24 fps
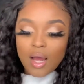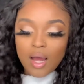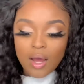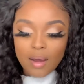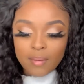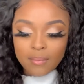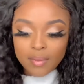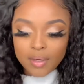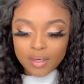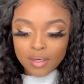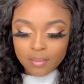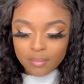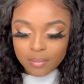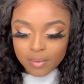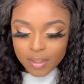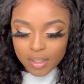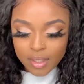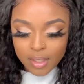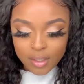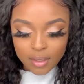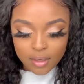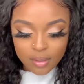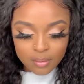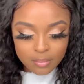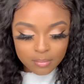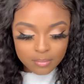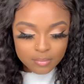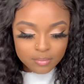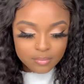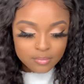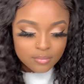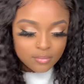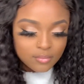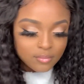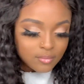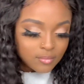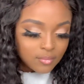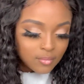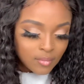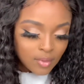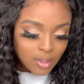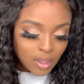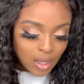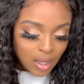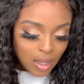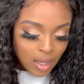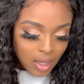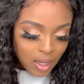I'm gonna put it up
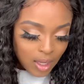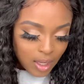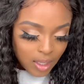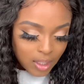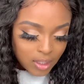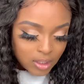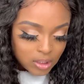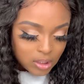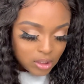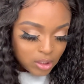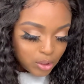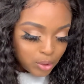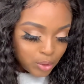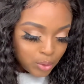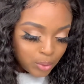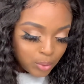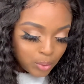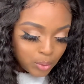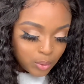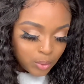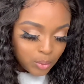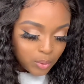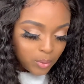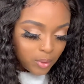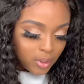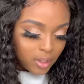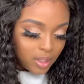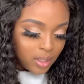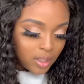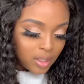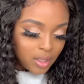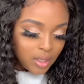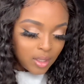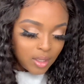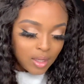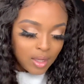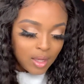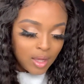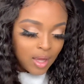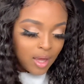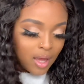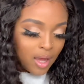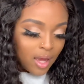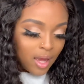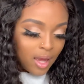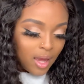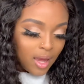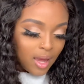into
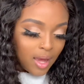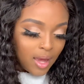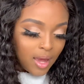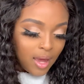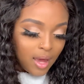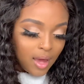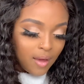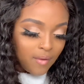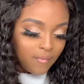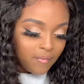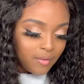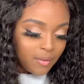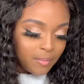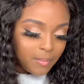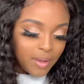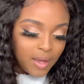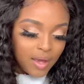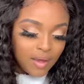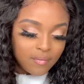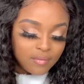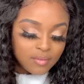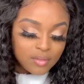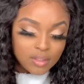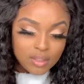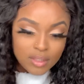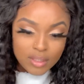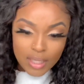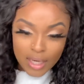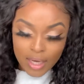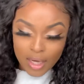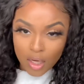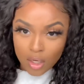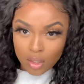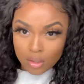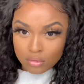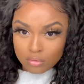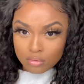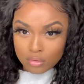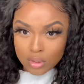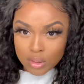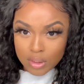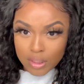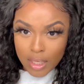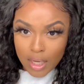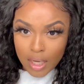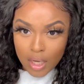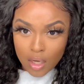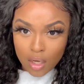a half up, half down
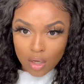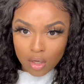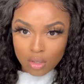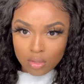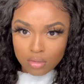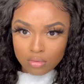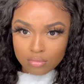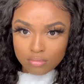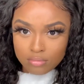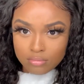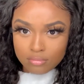style.